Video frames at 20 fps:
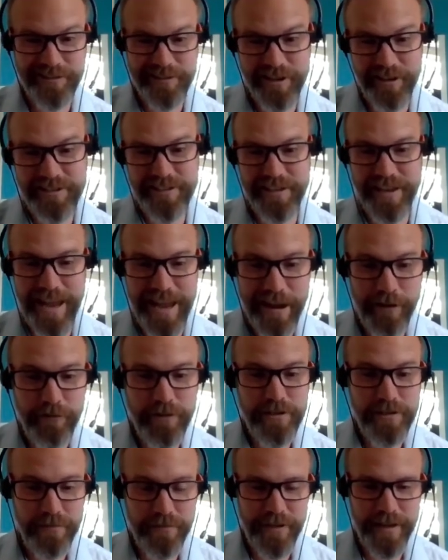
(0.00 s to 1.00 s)
and there's certain
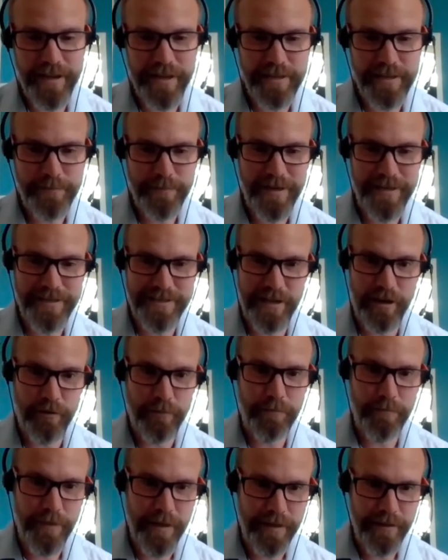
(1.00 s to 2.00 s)
areas of the airspace
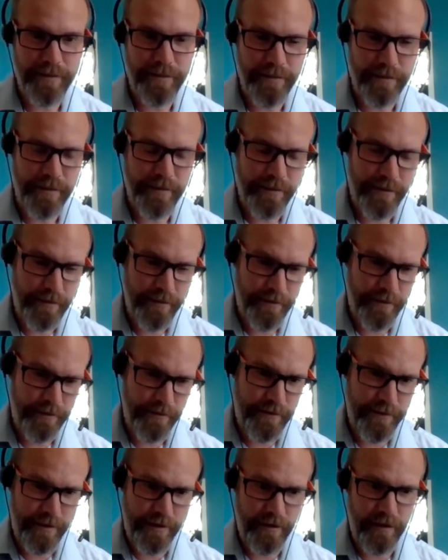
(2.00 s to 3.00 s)

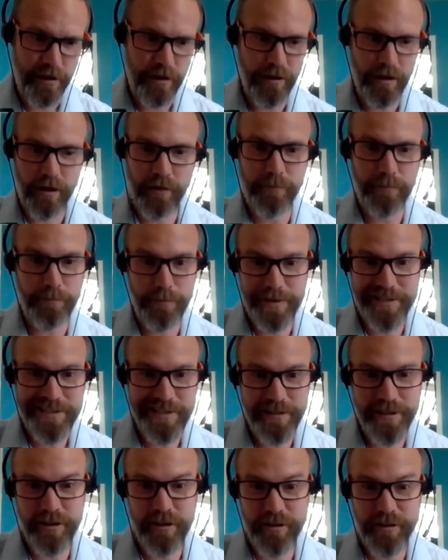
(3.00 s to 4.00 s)
that are
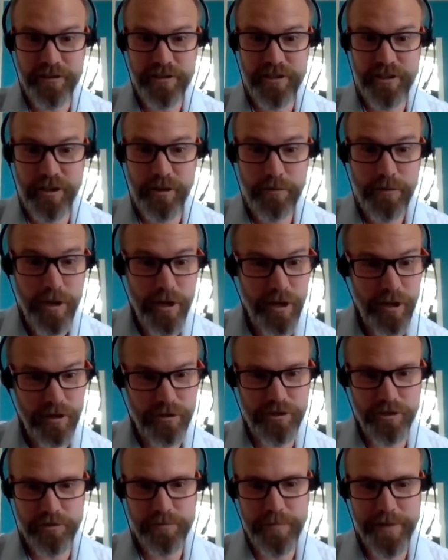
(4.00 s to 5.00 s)
busier than others too,
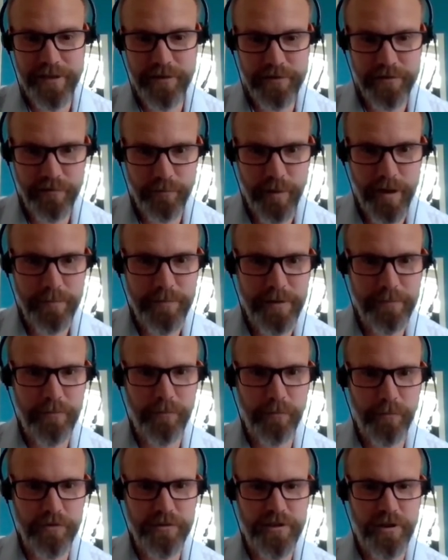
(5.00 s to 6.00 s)
just because of where
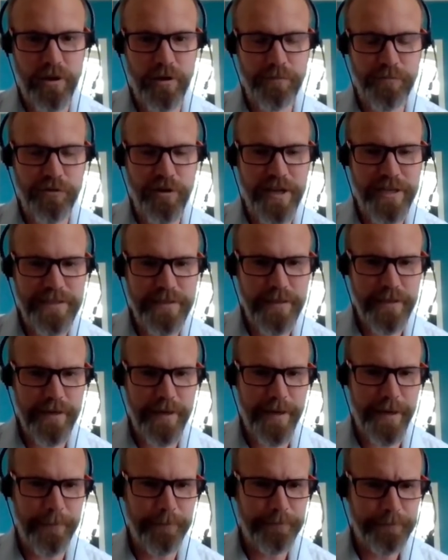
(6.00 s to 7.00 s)
people want to operate.
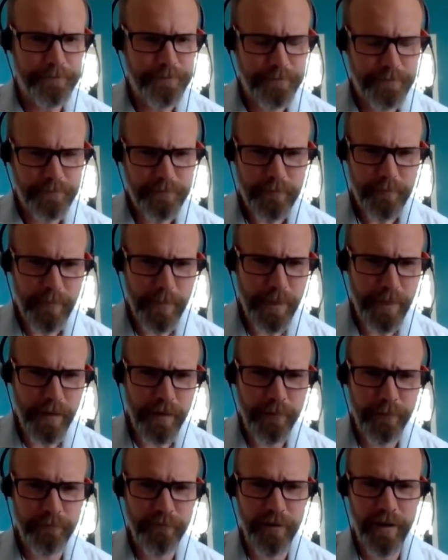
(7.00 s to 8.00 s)

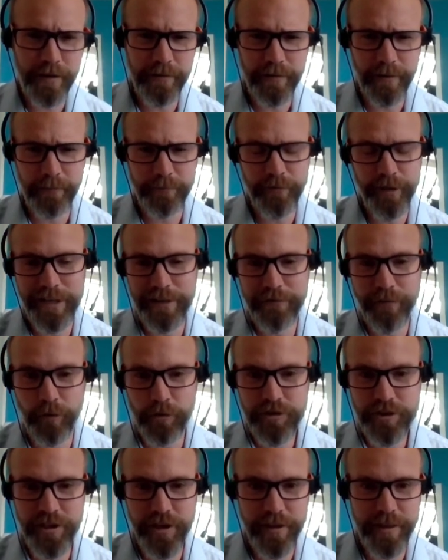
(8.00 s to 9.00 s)
I'm really
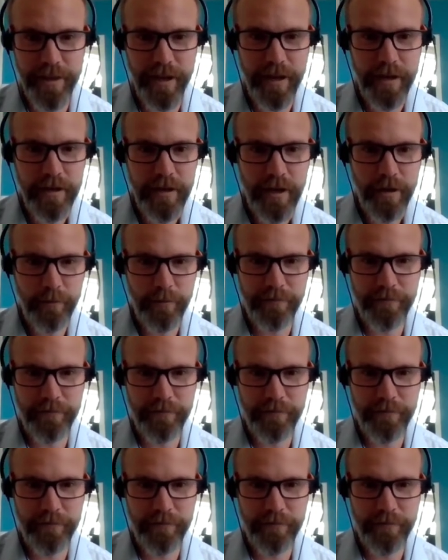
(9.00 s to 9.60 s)
fortunate that